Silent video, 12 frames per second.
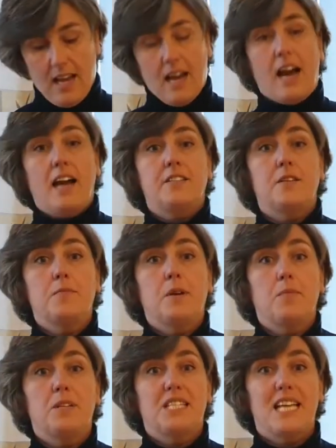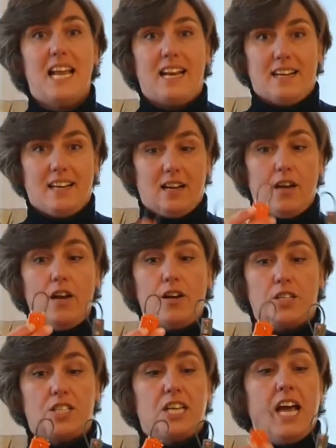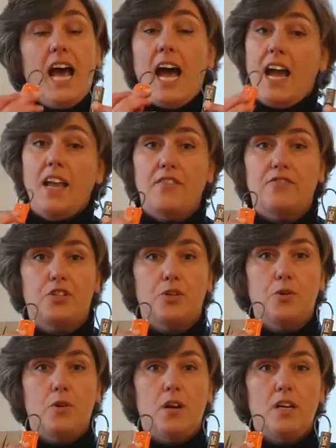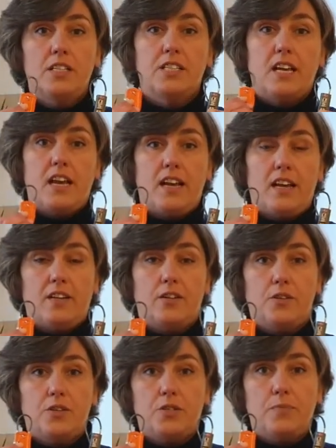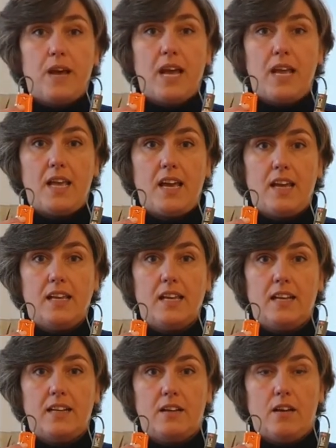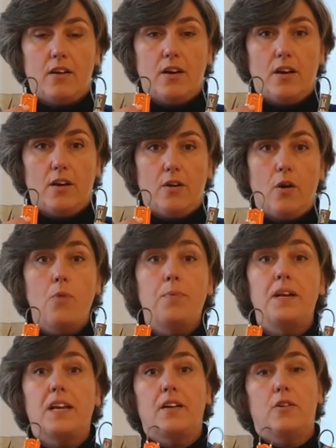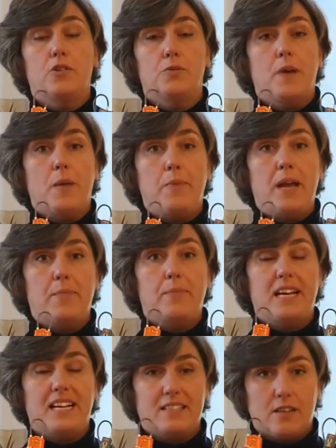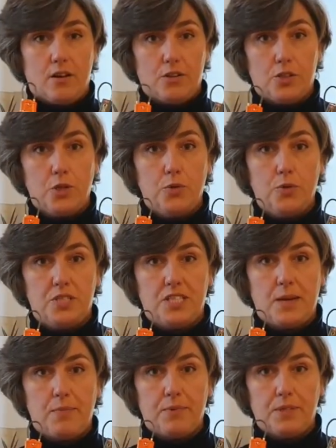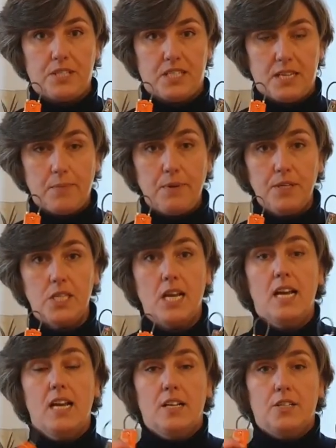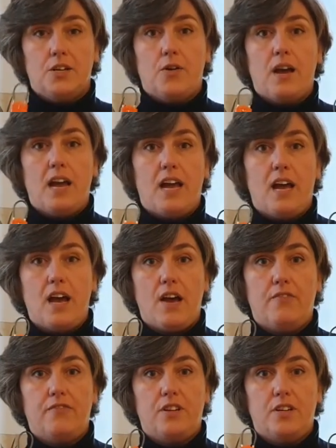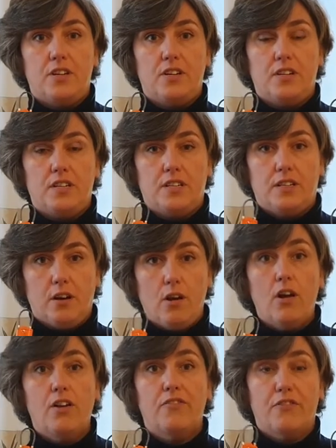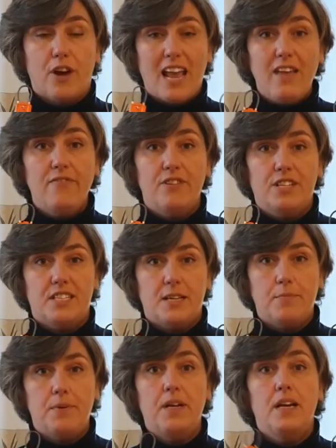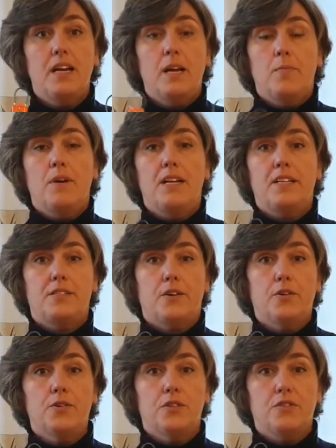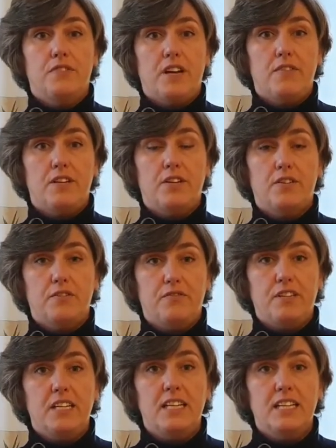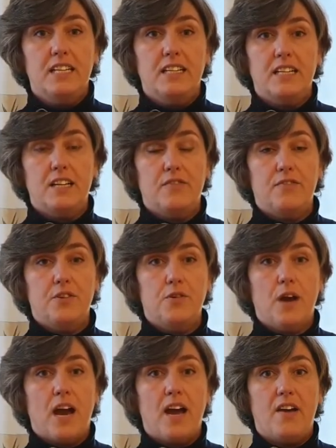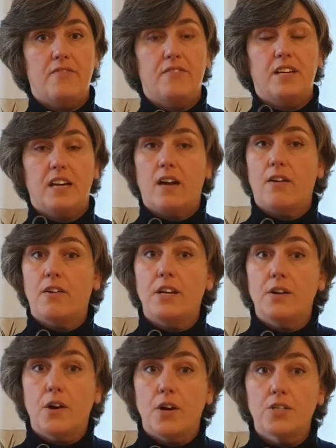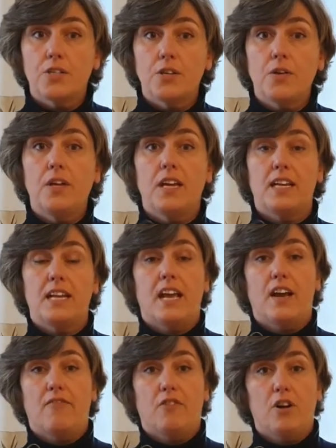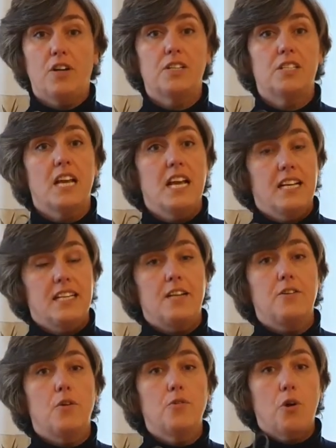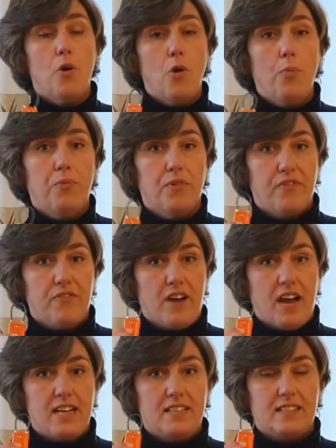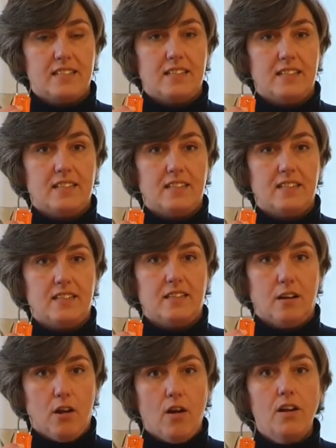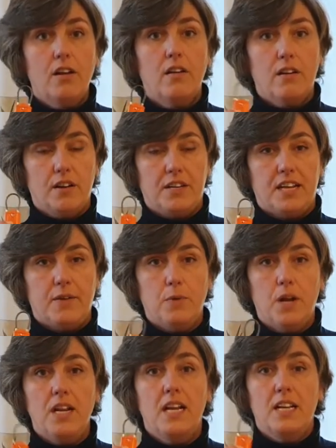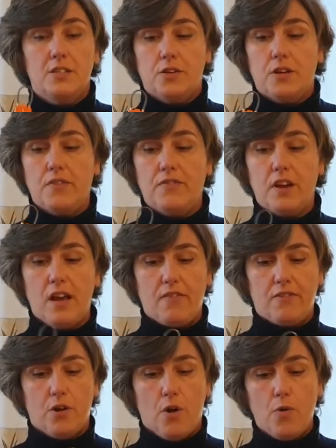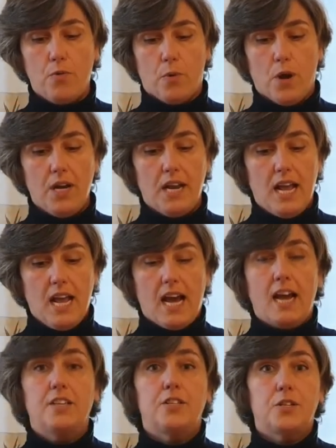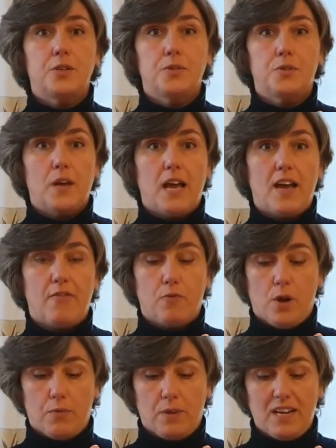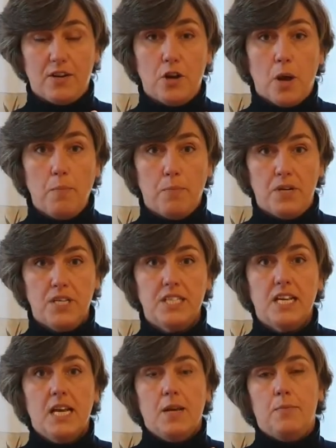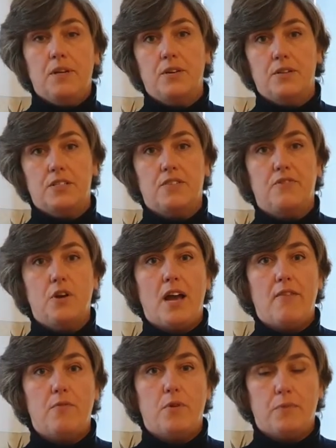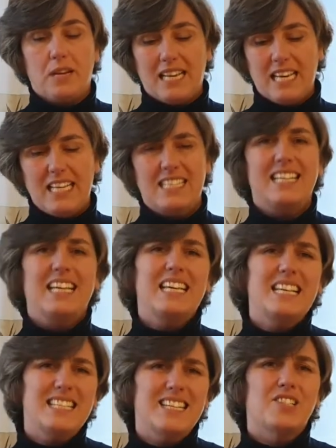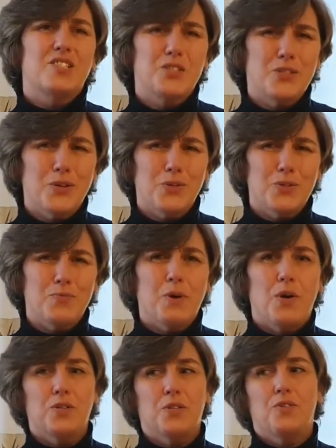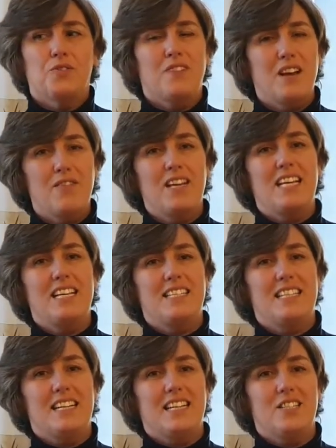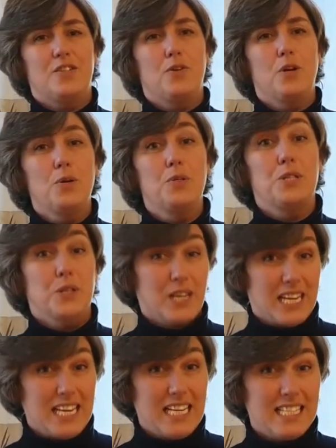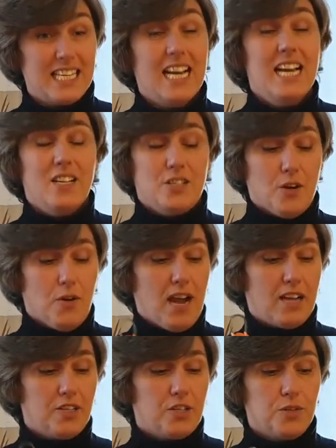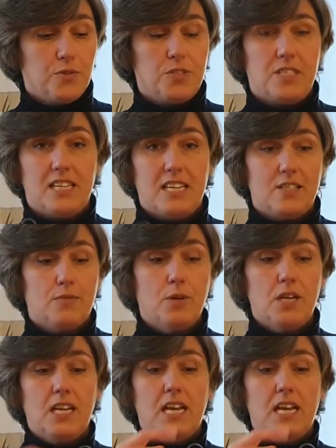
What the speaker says: Item number 10, locks. I have two locks because I can open and close my backpacks on two separate zippers. So I have a lock for every zipper, but it's also very convenient if you have are in a hostel and they have lockers. They don't all provide a lock on that one. So if you have your own one, I choose to have one with numbers, because if you have one with keys, the keys are so small, so it's very easy that you lose your keys. So I choose this one.